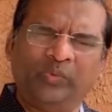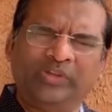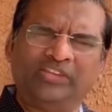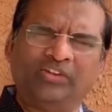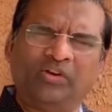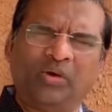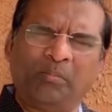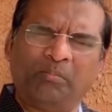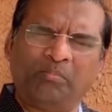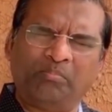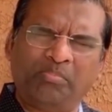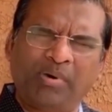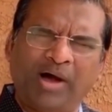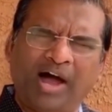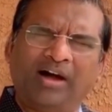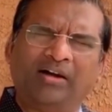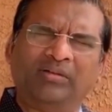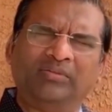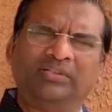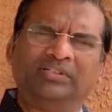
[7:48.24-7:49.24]
with your
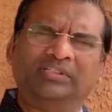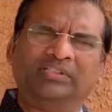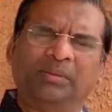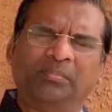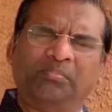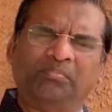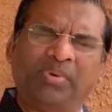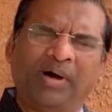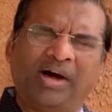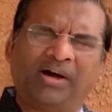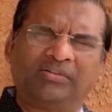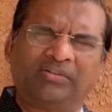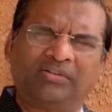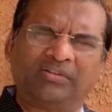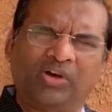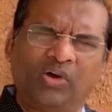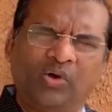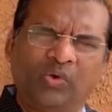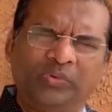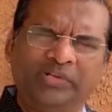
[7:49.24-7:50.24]
power, the power
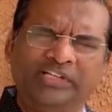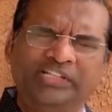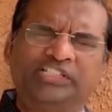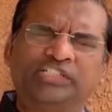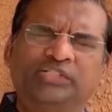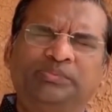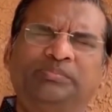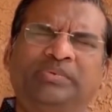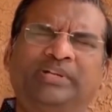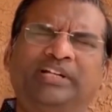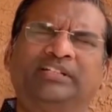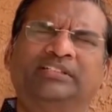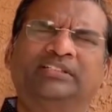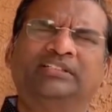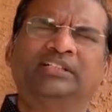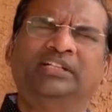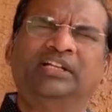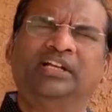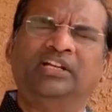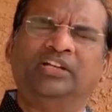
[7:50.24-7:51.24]
of the Holy
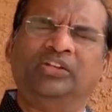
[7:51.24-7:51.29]
Spirit,